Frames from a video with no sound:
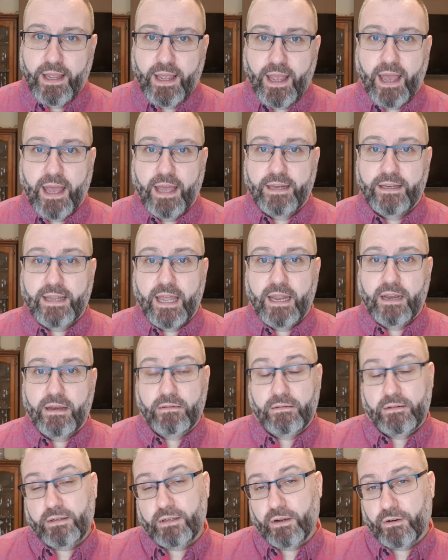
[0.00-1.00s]
And
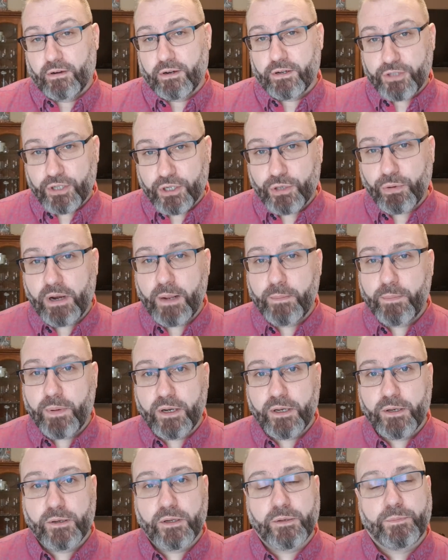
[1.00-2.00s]
then, you know, there's a
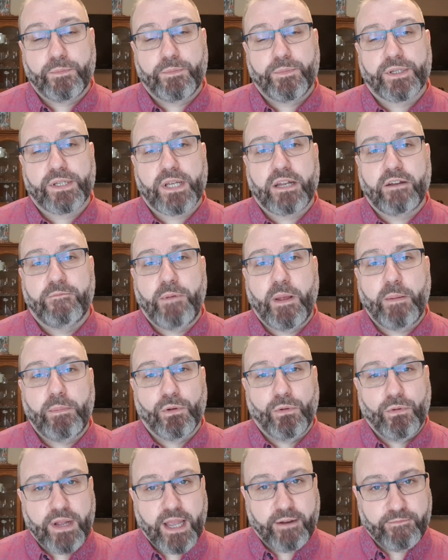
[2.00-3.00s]
20% of people
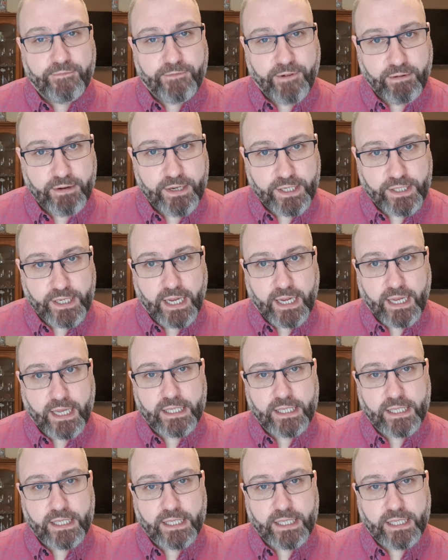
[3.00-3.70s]
who get very sick.